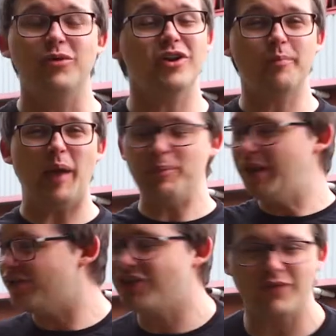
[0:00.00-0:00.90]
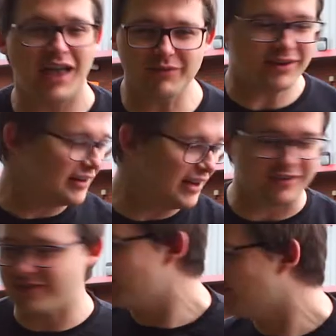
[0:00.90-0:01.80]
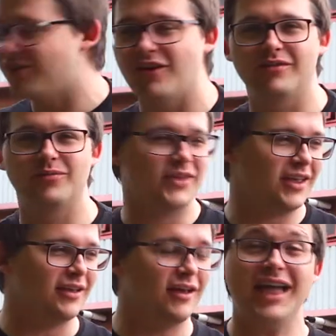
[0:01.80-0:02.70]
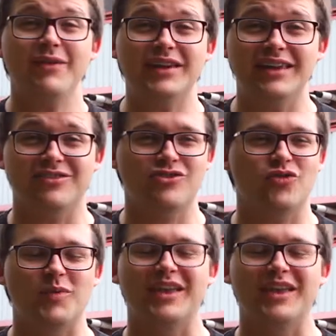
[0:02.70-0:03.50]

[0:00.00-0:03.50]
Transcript: going to buy beer and stuff. I have a list. It's not here. I have a list, trust me.